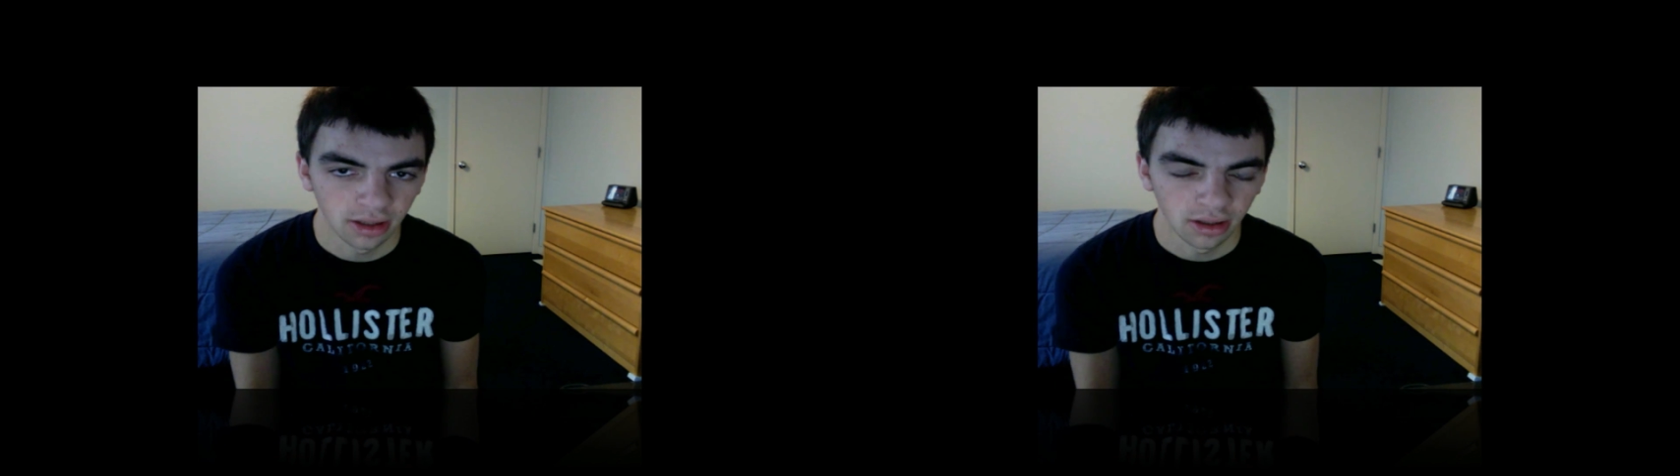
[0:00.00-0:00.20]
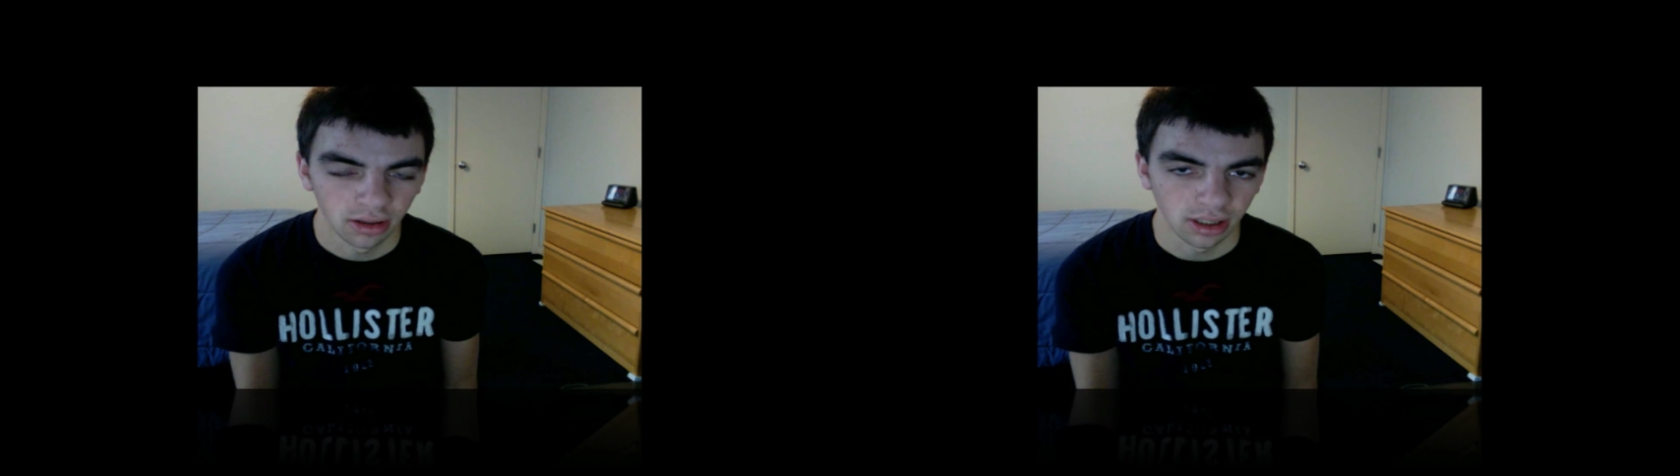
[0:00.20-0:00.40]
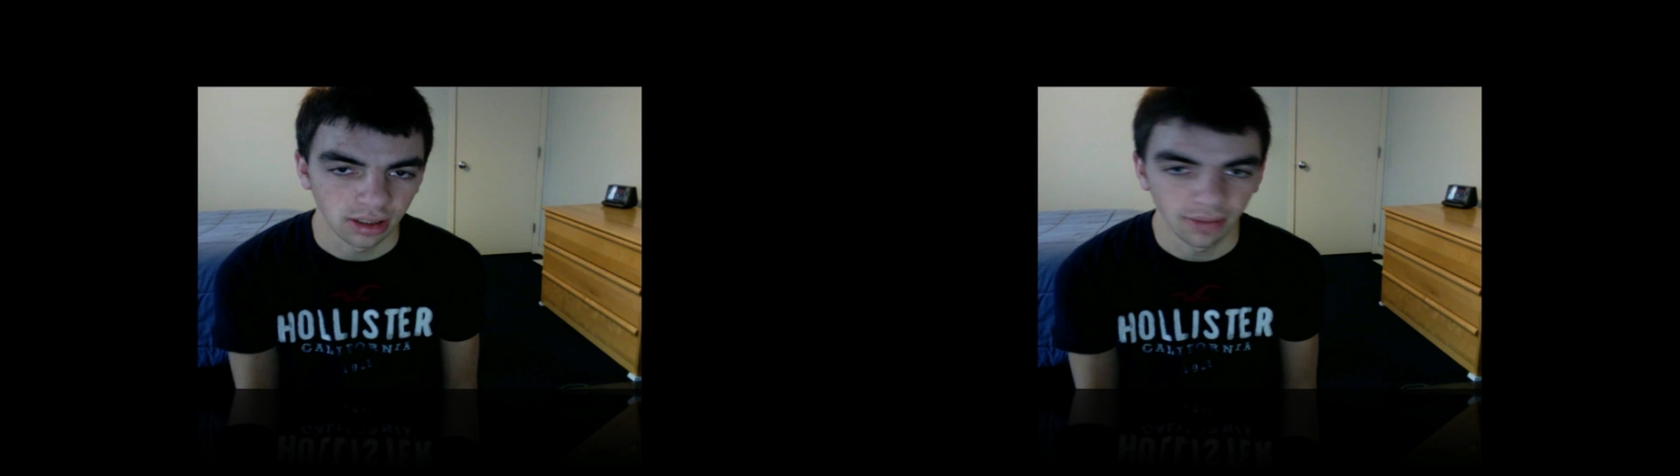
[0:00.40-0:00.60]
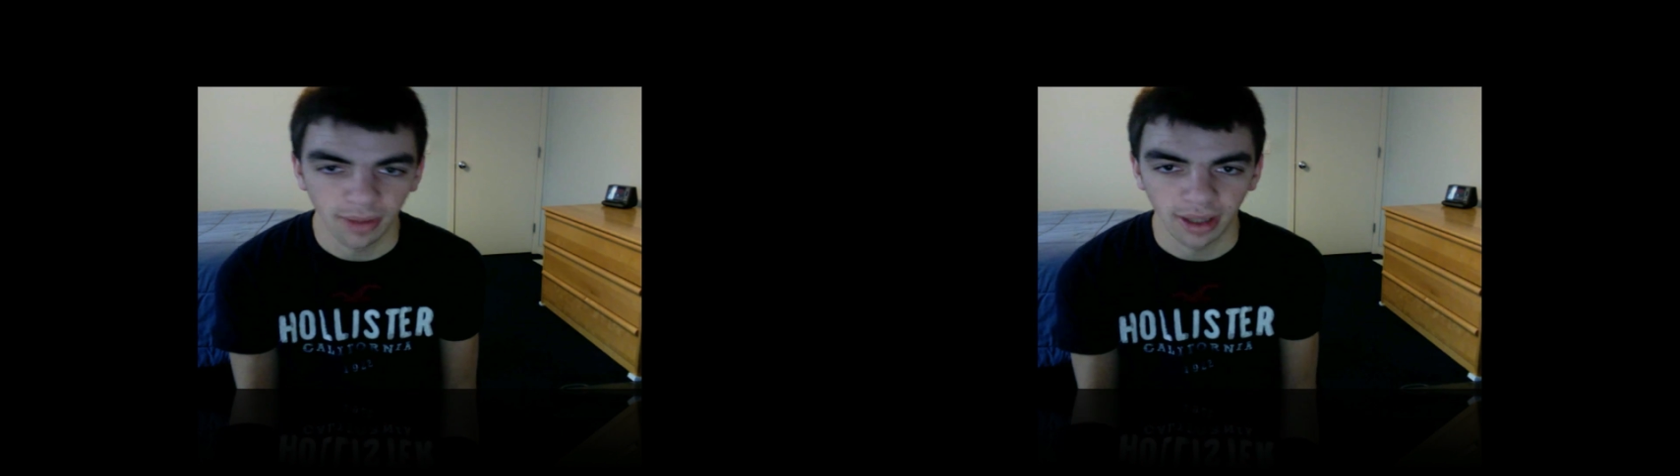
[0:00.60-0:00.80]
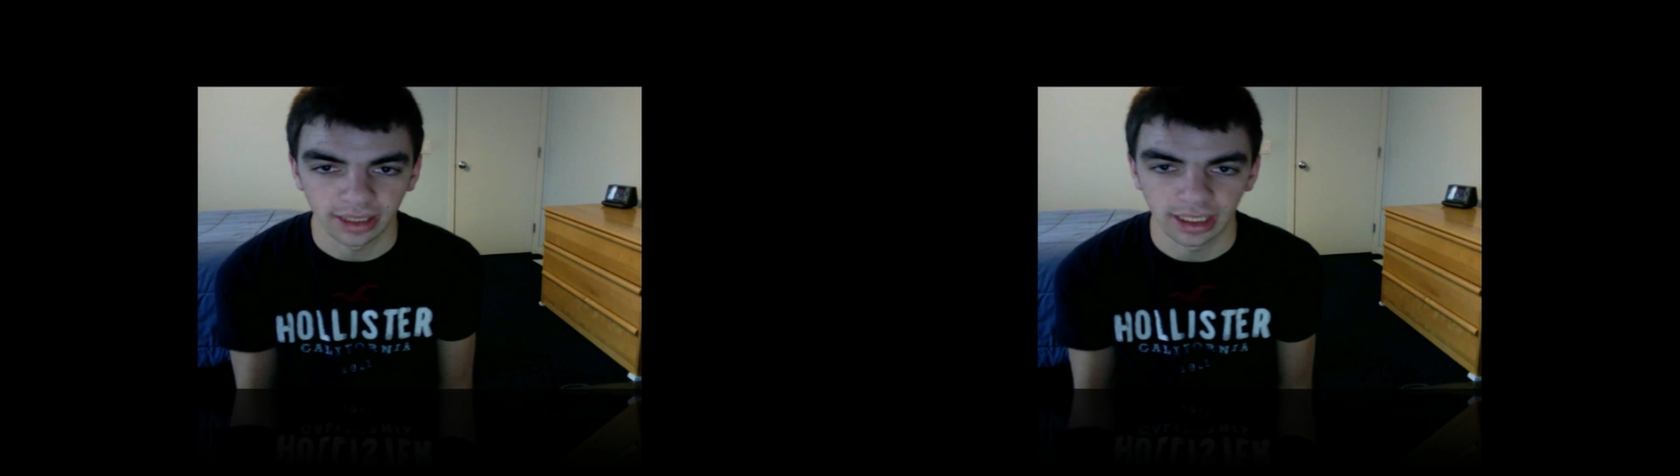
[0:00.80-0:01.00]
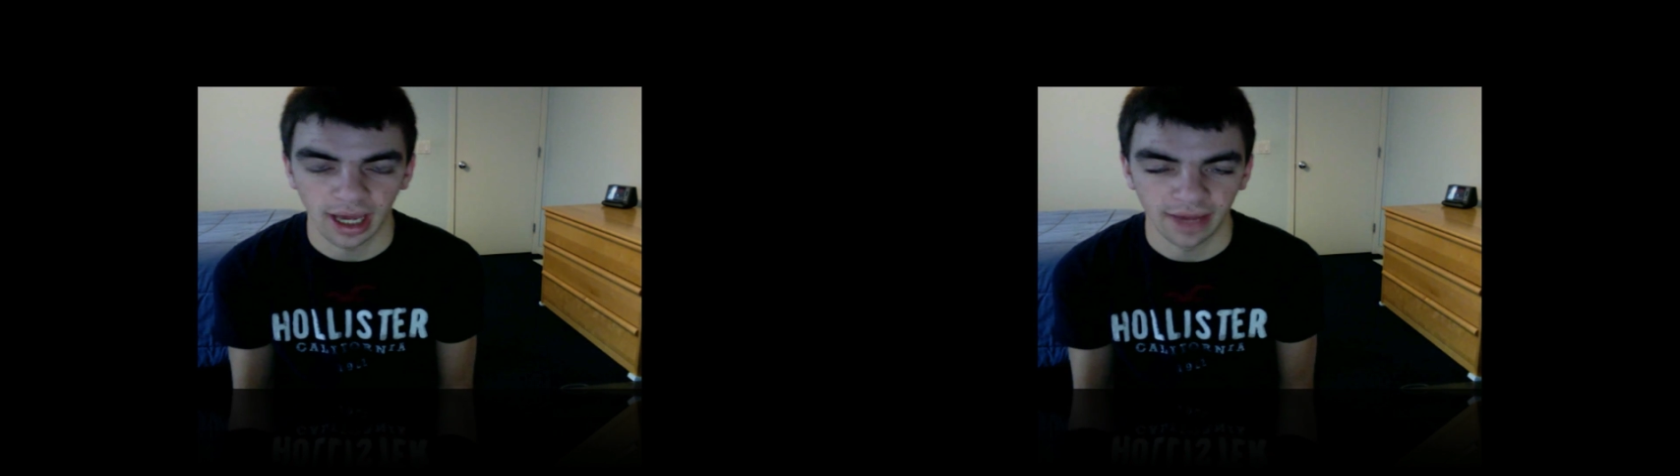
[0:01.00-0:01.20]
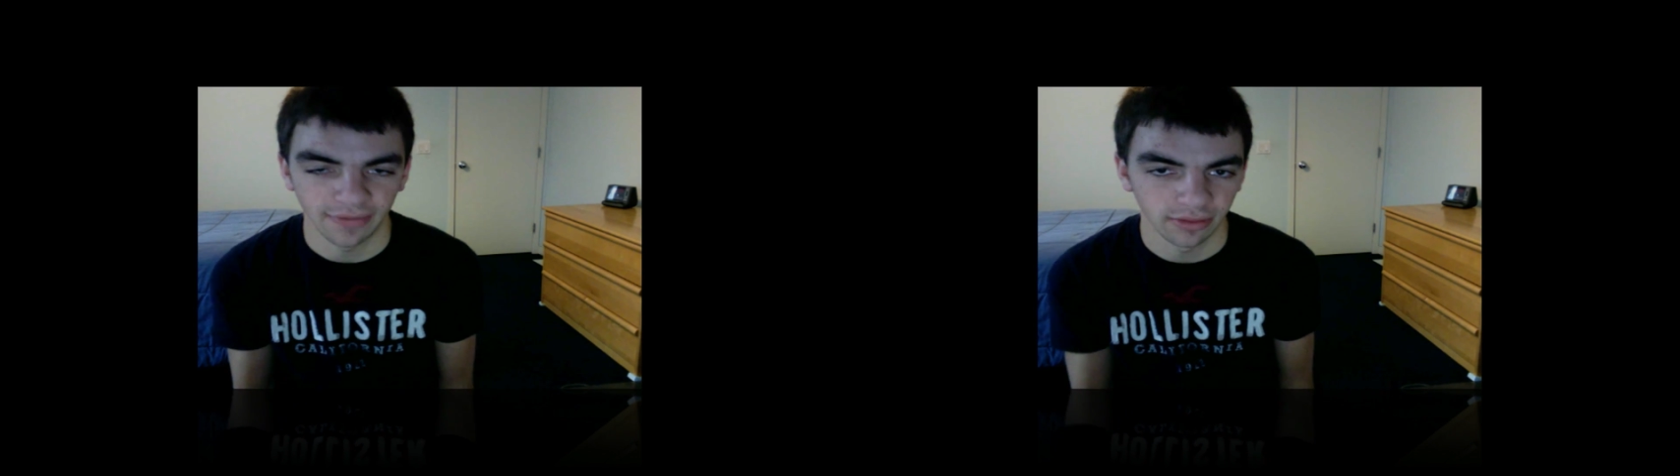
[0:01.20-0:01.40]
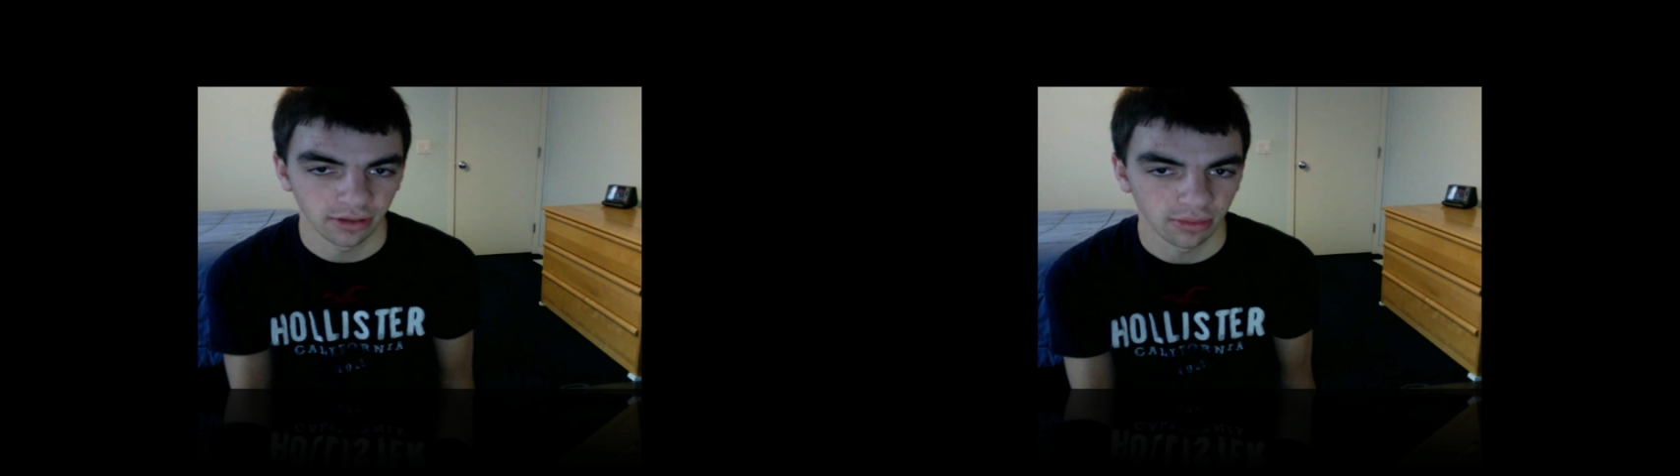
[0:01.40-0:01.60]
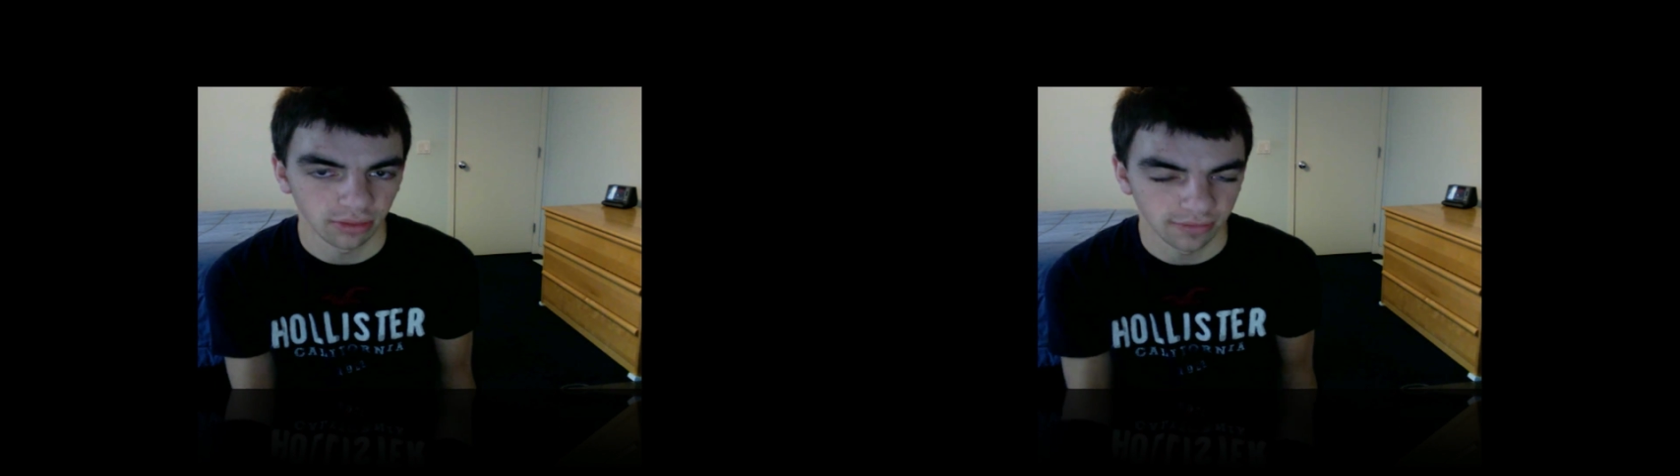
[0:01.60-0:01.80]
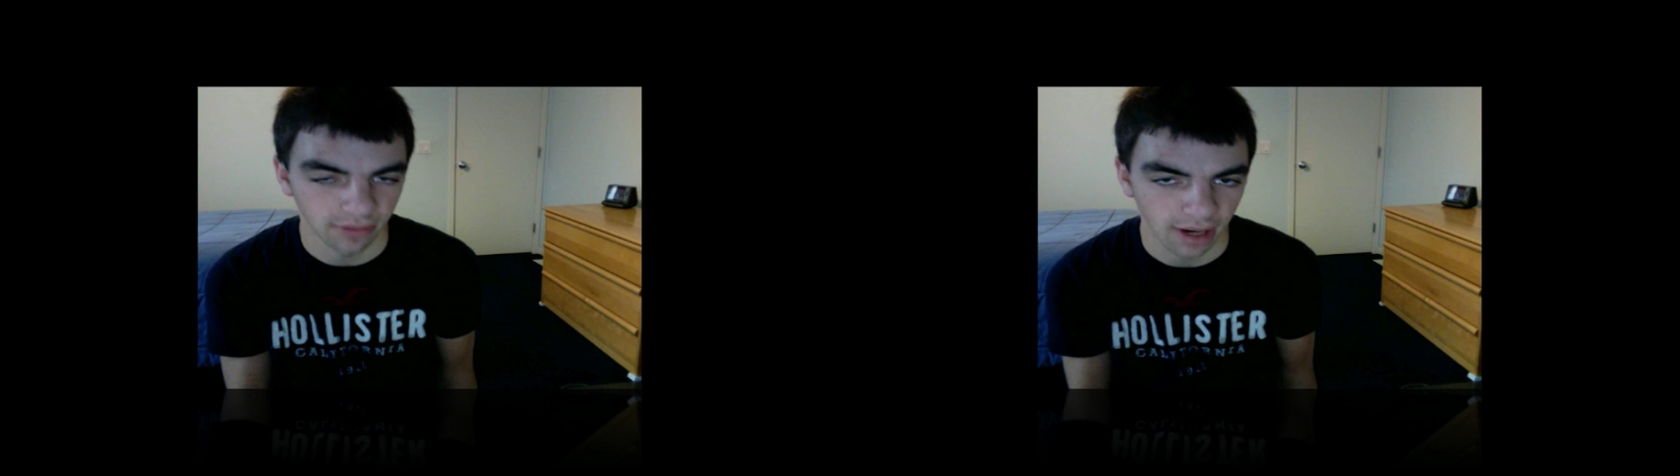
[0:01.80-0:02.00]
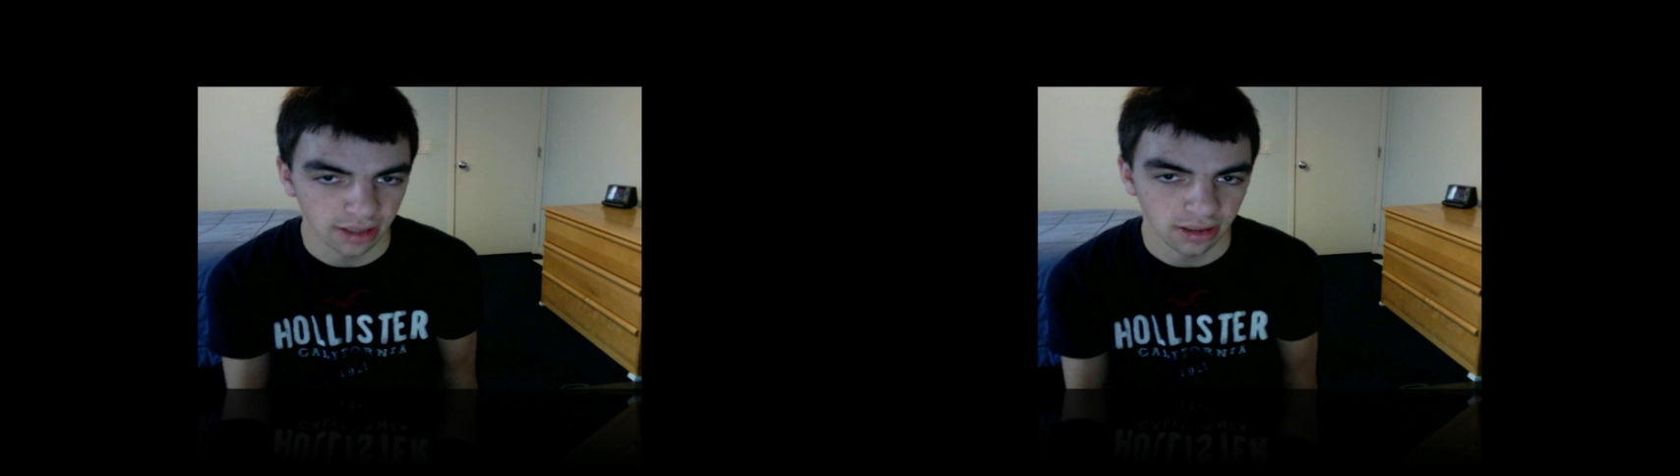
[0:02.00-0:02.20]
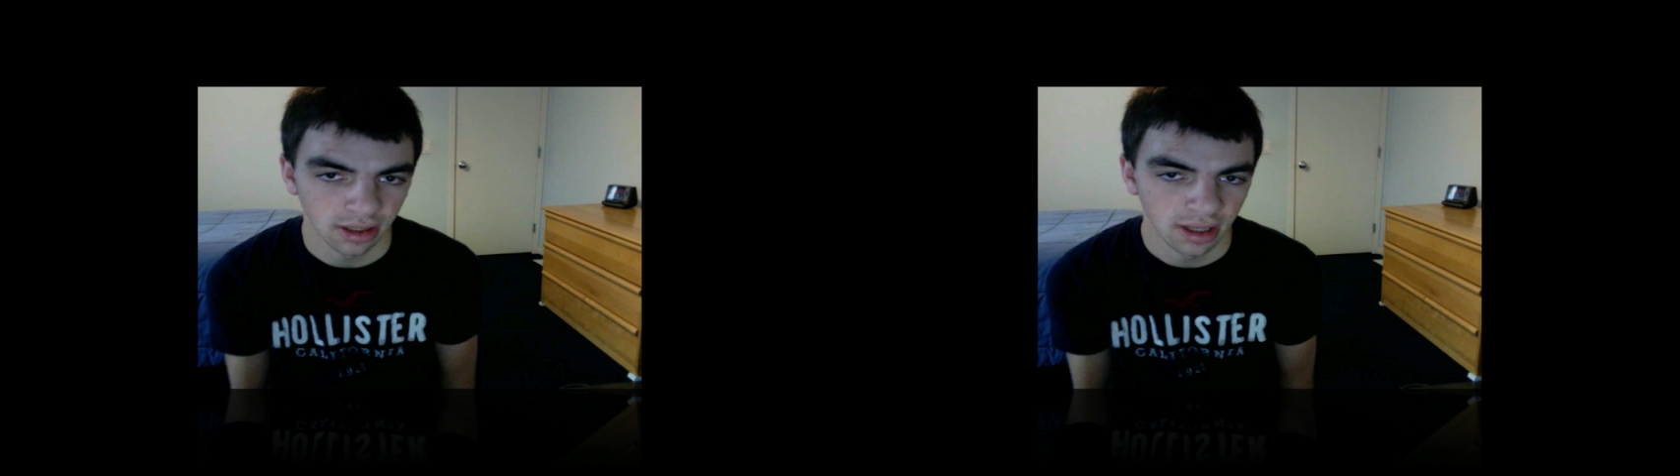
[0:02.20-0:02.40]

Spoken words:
like about the iPhone going to Verizon.